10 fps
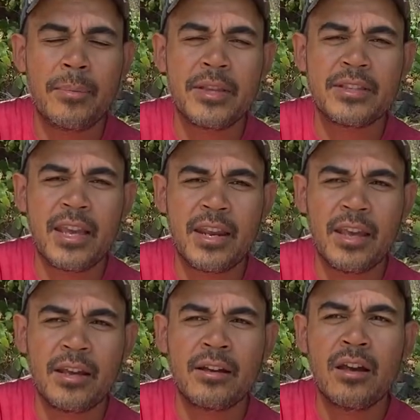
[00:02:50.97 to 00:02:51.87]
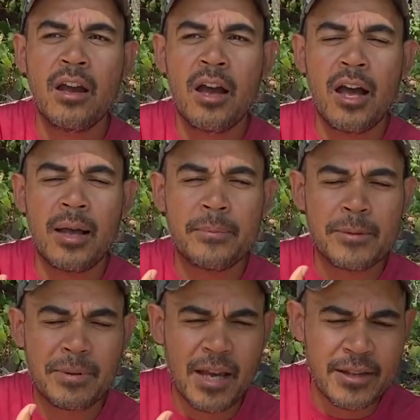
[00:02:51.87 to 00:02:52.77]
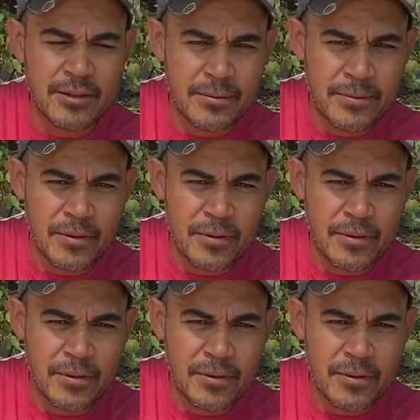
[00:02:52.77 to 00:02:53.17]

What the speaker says: it's getting supplies of